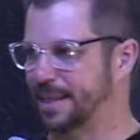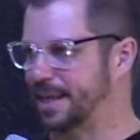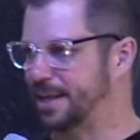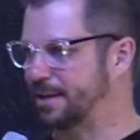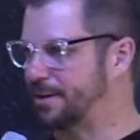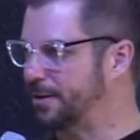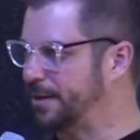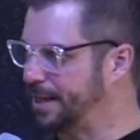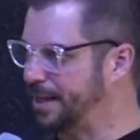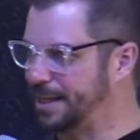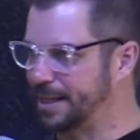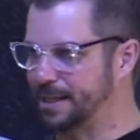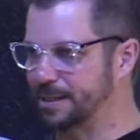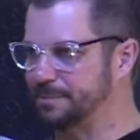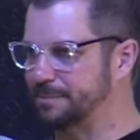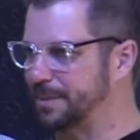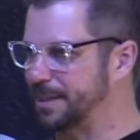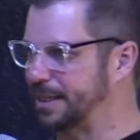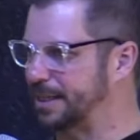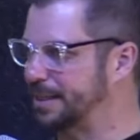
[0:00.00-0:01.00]
our
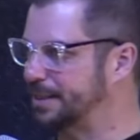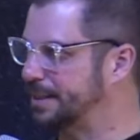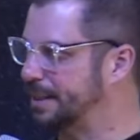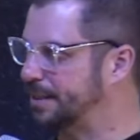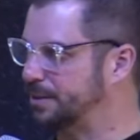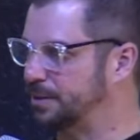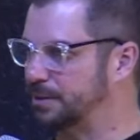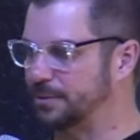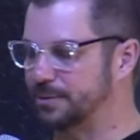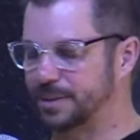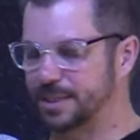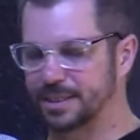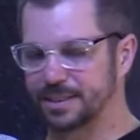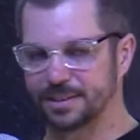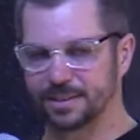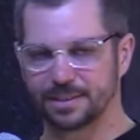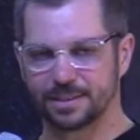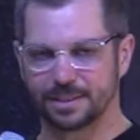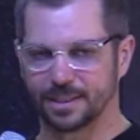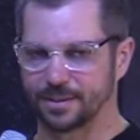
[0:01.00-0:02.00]
enemy, and I don't
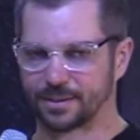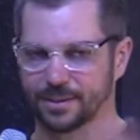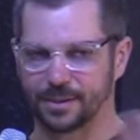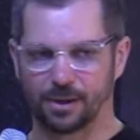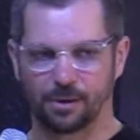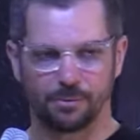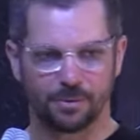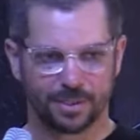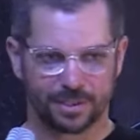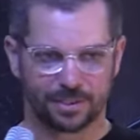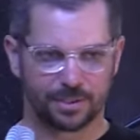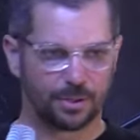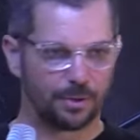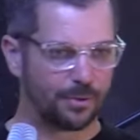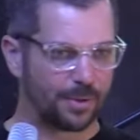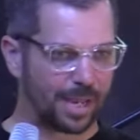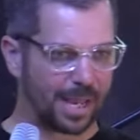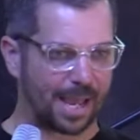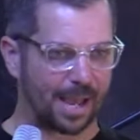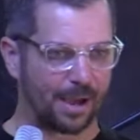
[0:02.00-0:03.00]
necessarily always know
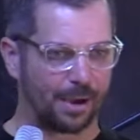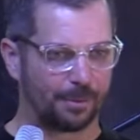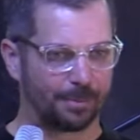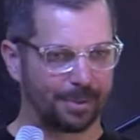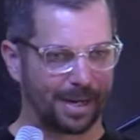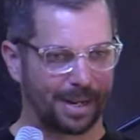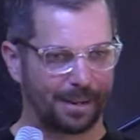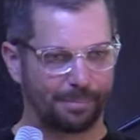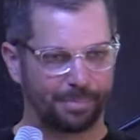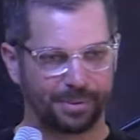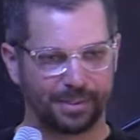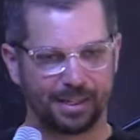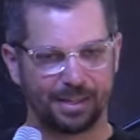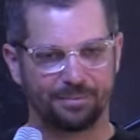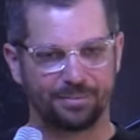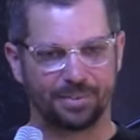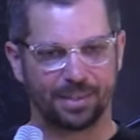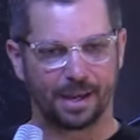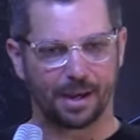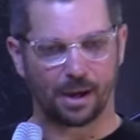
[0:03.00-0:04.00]
how, but I
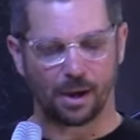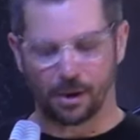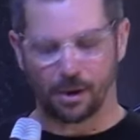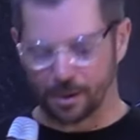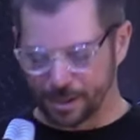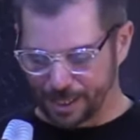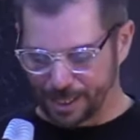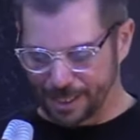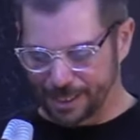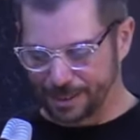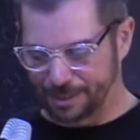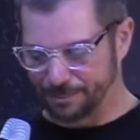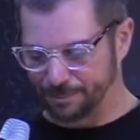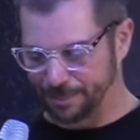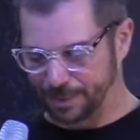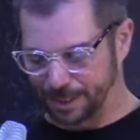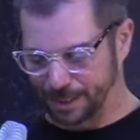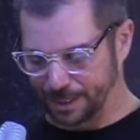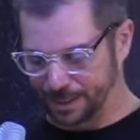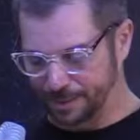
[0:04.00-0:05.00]
believe that our
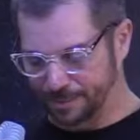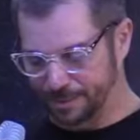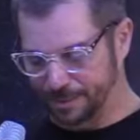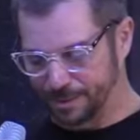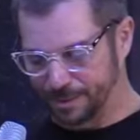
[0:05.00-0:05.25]
enemy,